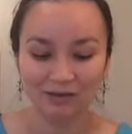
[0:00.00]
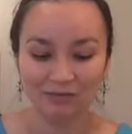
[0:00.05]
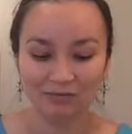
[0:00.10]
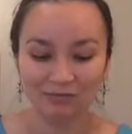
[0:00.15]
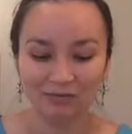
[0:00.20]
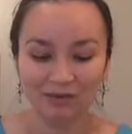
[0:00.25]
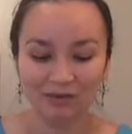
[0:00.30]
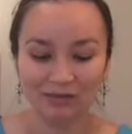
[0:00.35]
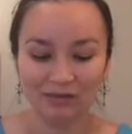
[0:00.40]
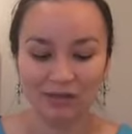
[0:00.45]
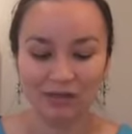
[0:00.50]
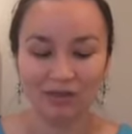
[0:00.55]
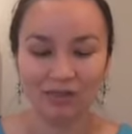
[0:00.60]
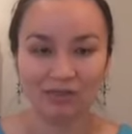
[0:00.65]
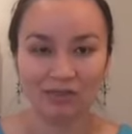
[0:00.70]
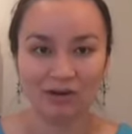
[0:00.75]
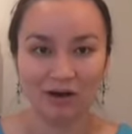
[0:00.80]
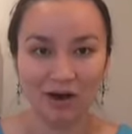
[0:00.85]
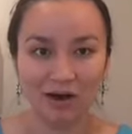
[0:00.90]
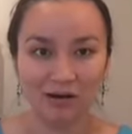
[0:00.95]
really
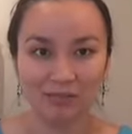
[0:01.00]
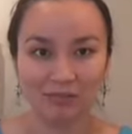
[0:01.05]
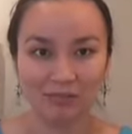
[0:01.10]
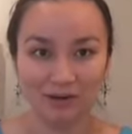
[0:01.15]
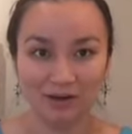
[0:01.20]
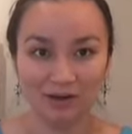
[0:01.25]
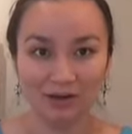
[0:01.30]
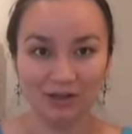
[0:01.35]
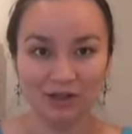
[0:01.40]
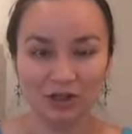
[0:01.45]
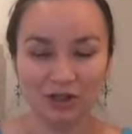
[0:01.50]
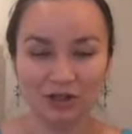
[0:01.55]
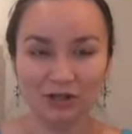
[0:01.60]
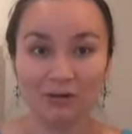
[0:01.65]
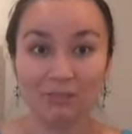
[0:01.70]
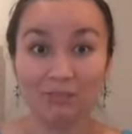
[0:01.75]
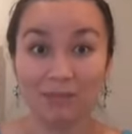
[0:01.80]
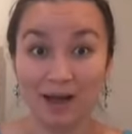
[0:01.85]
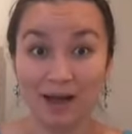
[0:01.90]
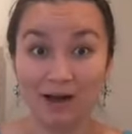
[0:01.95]
thought much
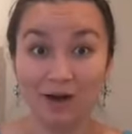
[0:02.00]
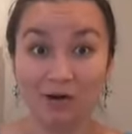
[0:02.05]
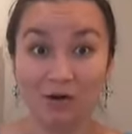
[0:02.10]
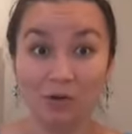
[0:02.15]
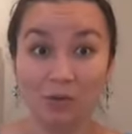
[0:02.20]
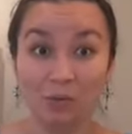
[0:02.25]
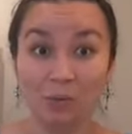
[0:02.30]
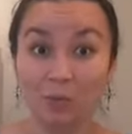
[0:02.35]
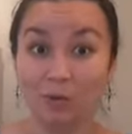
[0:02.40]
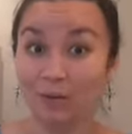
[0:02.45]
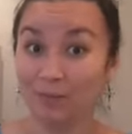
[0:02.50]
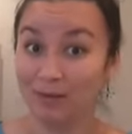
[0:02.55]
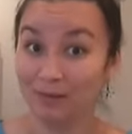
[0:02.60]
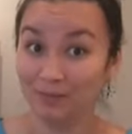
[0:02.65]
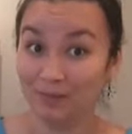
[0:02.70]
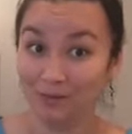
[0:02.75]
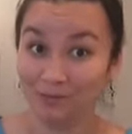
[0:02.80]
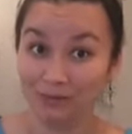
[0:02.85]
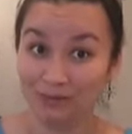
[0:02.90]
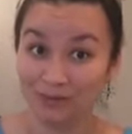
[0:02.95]
about what my
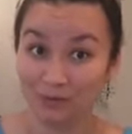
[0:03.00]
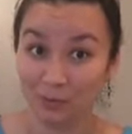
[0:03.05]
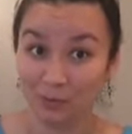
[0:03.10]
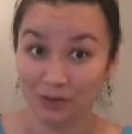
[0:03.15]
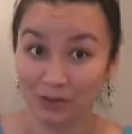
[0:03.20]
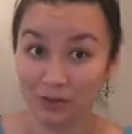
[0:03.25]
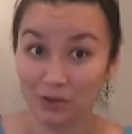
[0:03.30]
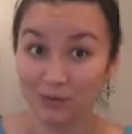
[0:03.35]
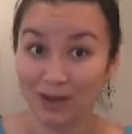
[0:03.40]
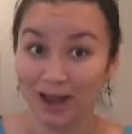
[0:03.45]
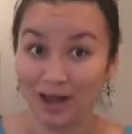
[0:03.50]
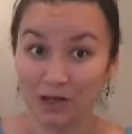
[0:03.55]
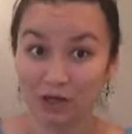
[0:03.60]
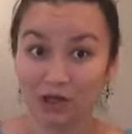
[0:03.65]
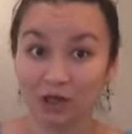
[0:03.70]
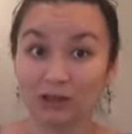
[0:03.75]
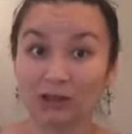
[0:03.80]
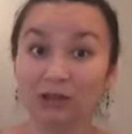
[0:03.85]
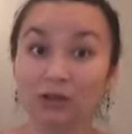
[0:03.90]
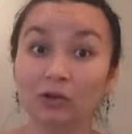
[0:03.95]
baby's going to
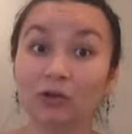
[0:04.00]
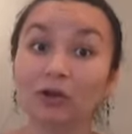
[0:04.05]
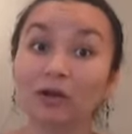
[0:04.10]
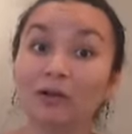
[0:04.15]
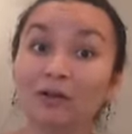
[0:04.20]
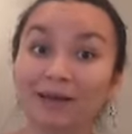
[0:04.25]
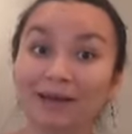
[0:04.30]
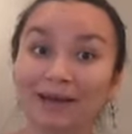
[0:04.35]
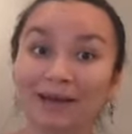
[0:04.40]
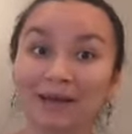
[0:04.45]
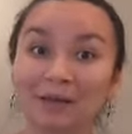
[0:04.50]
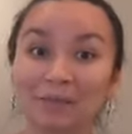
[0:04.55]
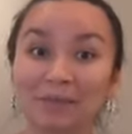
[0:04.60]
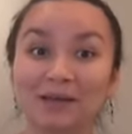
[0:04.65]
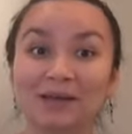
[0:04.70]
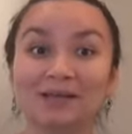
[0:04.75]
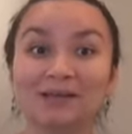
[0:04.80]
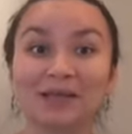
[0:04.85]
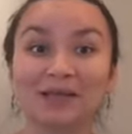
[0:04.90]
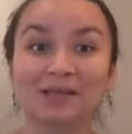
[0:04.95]
actually look like
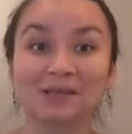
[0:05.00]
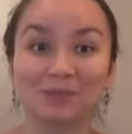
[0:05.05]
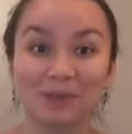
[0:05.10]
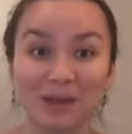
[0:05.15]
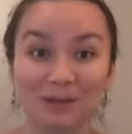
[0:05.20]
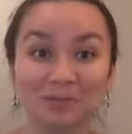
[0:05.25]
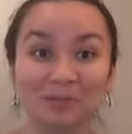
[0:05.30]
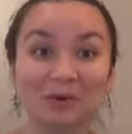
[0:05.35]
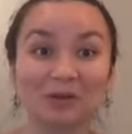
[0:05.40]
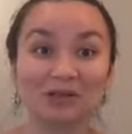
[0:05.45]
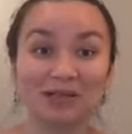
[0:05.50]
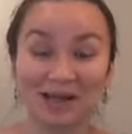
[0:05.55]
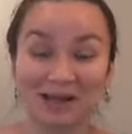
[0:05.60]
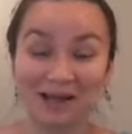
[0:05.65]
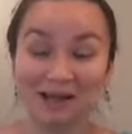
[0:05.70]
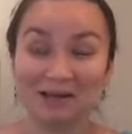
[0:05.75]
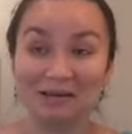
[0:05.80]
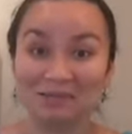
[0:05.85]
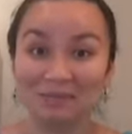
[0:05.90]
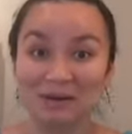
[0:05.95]
because I spend more
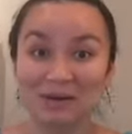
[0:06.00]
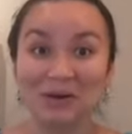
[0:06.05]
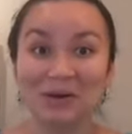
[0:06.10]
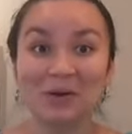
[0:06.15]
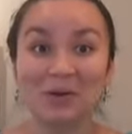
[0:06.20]
time